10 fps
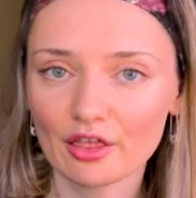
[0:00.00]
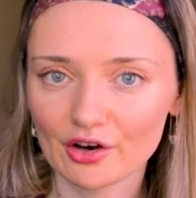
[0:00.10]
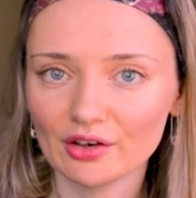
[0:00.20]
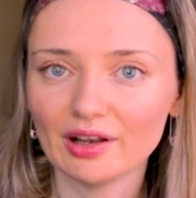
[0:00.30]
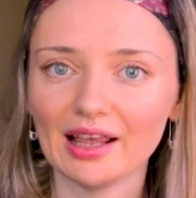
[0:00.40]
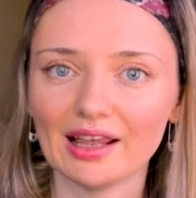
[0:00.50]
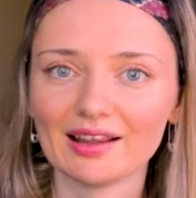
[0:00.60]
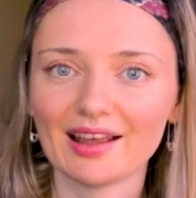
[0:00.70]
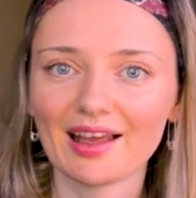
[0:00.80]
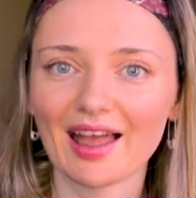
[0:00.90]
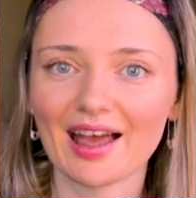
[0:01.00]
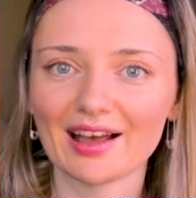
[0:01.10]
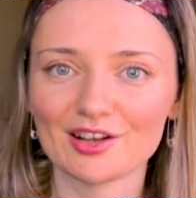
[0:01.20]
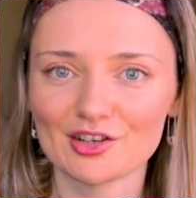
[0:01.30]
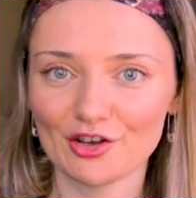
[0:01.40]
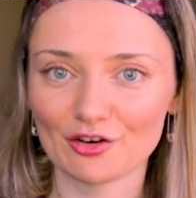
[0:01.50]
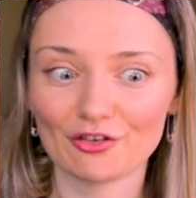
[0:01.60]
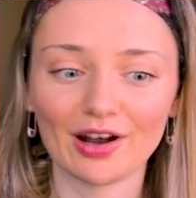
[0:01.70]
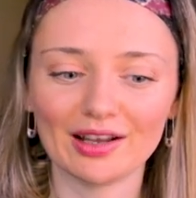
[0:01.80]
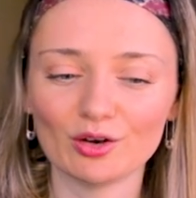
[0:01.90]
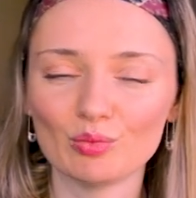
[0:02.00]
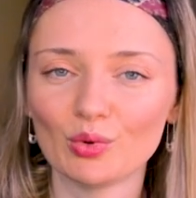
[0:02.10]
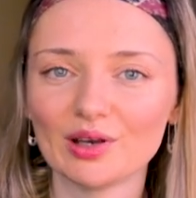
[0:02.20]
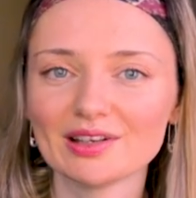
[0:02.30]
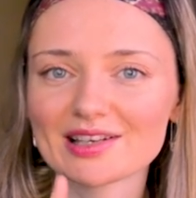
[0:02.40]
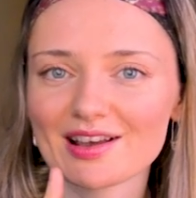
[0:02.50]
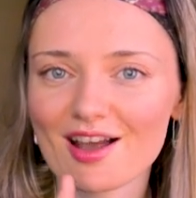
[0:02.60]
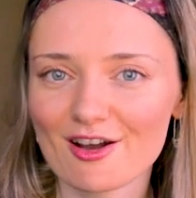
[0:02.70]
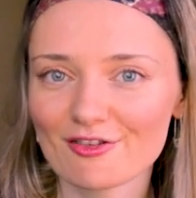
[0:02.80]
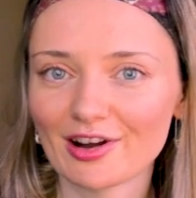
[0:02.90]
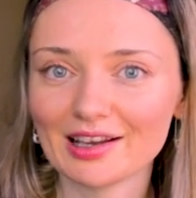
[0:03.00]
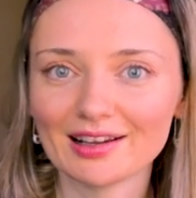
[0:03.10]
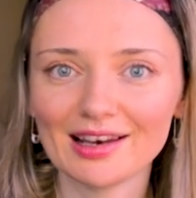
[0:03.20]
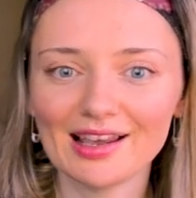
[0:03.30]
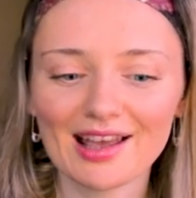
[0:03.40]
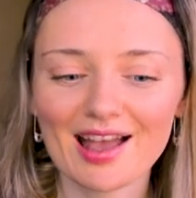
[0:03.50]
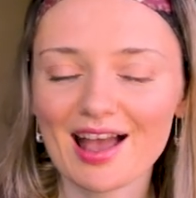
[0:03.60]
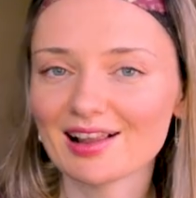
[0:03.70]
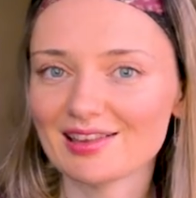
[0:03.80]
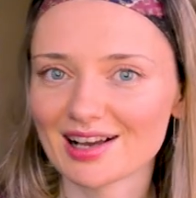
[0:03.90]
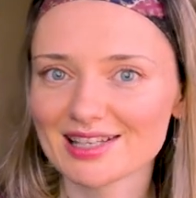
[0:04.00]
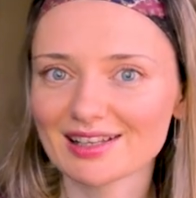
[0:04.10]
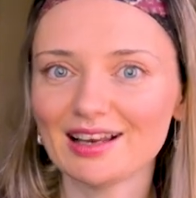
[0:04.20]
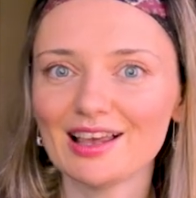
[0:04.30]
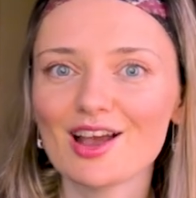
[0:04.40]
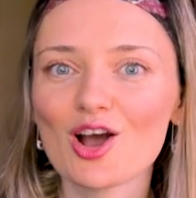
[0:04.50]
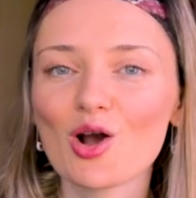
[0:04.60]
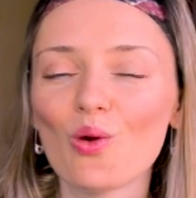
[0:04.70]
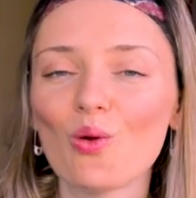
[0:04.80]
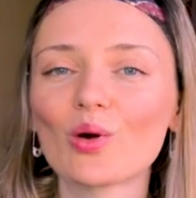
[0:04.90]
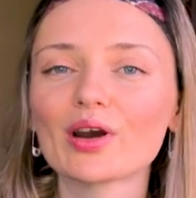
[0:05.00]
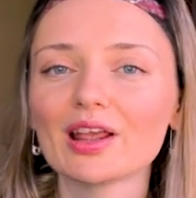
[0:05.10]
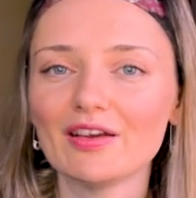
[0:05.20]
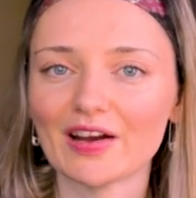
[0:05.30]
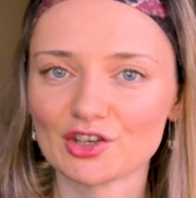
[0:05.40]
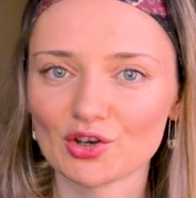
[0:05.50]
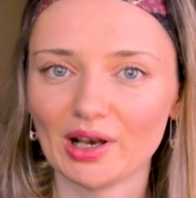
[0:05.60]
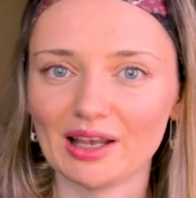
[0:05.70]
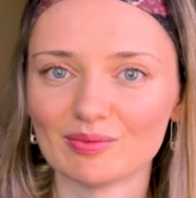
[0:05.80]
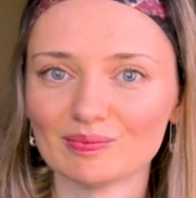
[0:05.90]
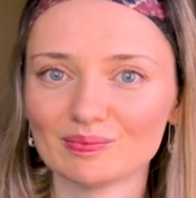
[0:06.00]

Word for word: thirdly, and your final point, finally, lastly, or eventually.